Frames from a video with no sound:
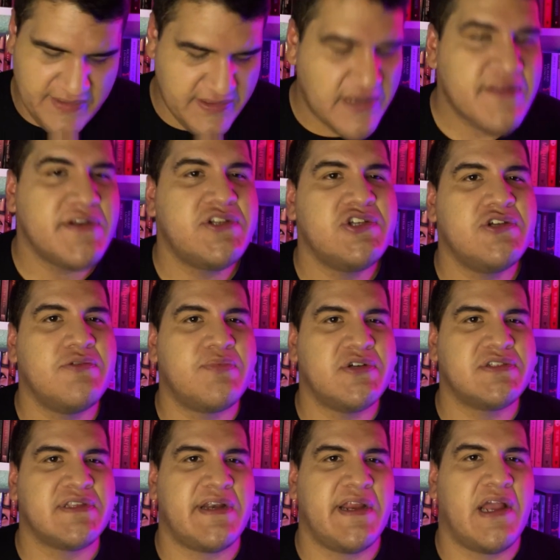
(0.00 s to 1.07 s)
And the other two
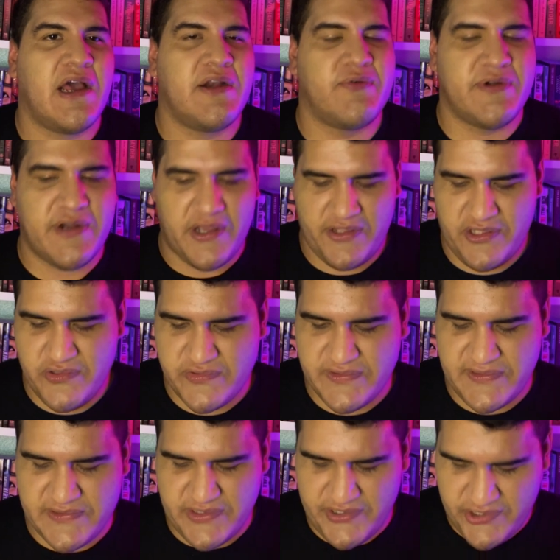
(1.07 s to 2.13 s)
books that I got were not used.
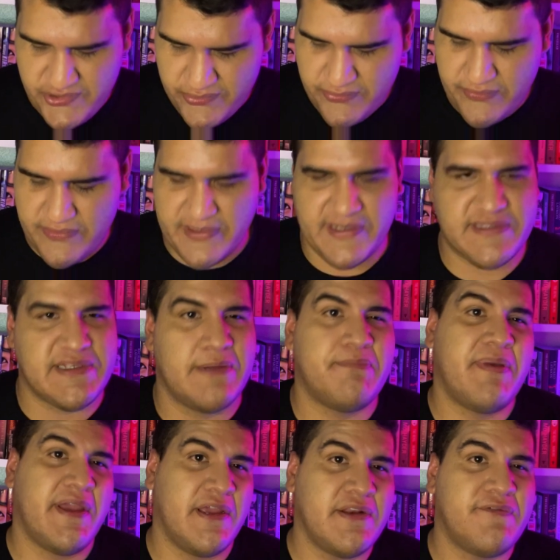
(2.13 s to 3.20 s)
These are new. Like I said,
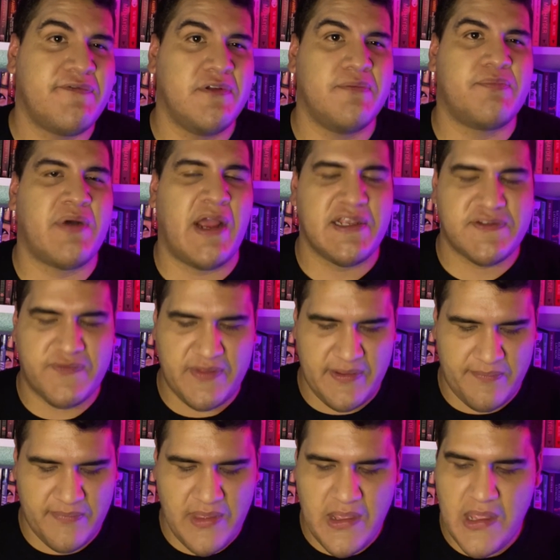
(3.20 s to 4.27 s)
paid full price for
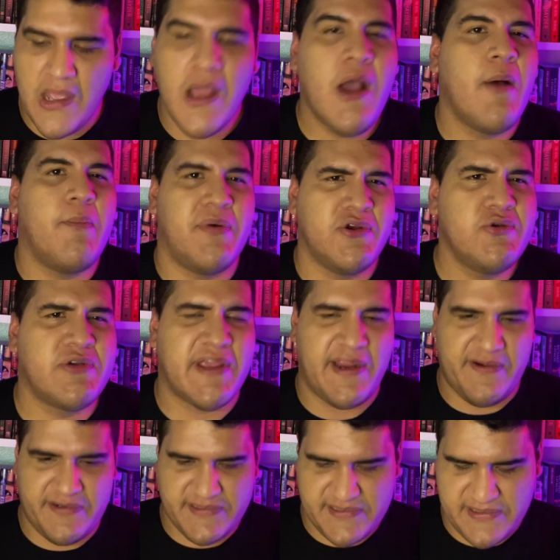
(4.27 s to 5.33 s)
them, but who
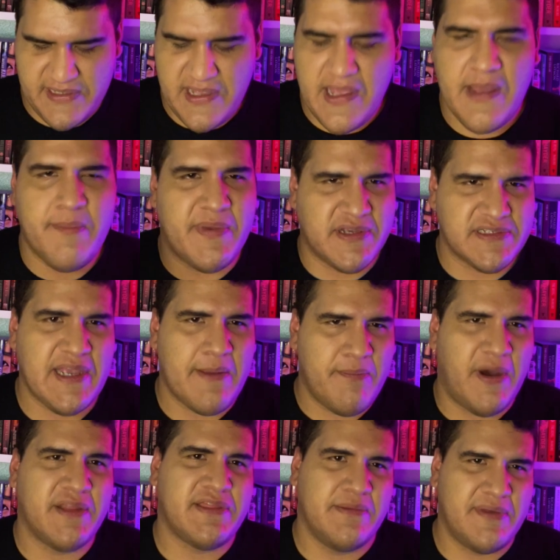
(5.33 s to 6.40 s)
cares? Because I
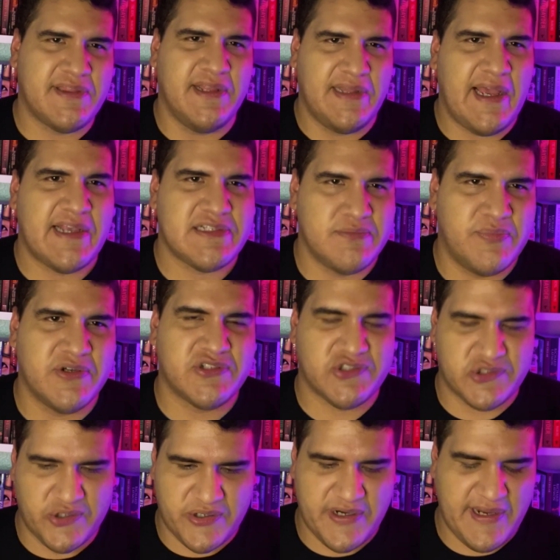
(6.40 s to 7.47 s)
bought them at the last
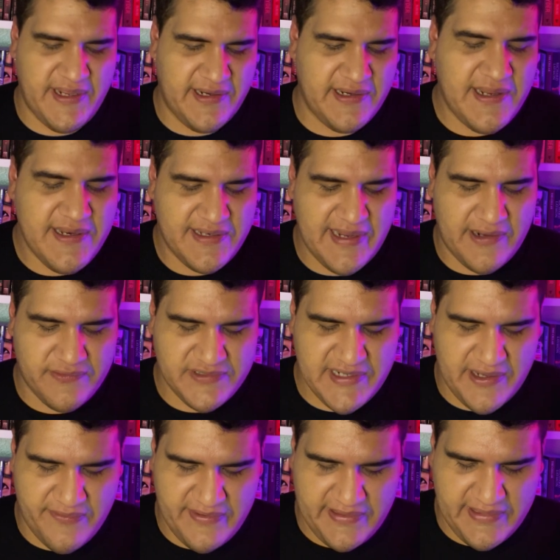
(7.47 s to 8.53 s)
bookstore in
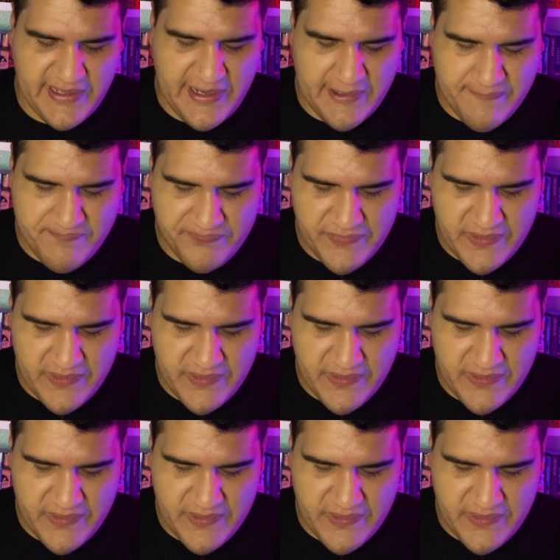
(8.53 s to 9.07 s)
downtown LA.